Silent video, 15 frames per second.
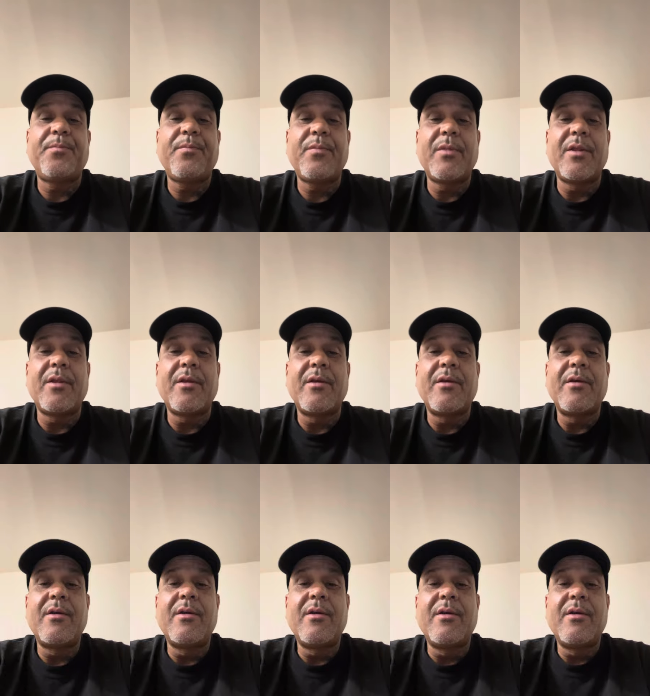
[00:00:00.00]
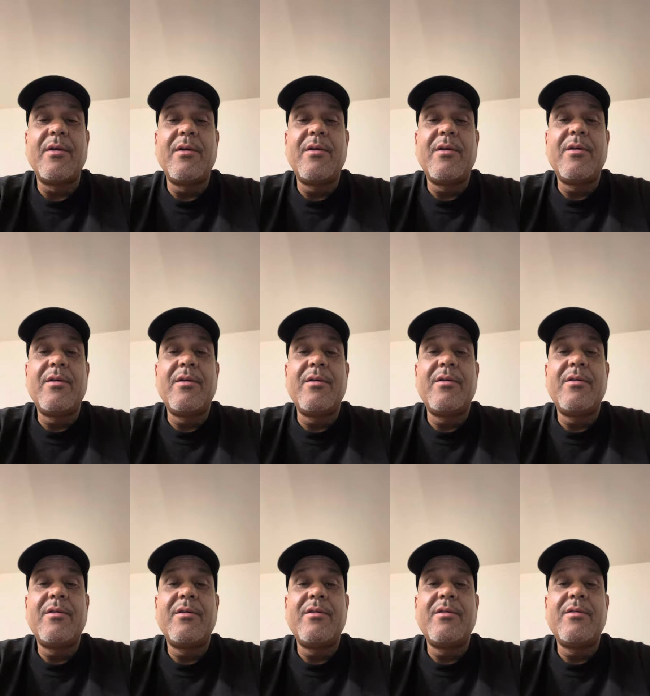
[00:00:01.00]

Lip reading: Nobody speaks.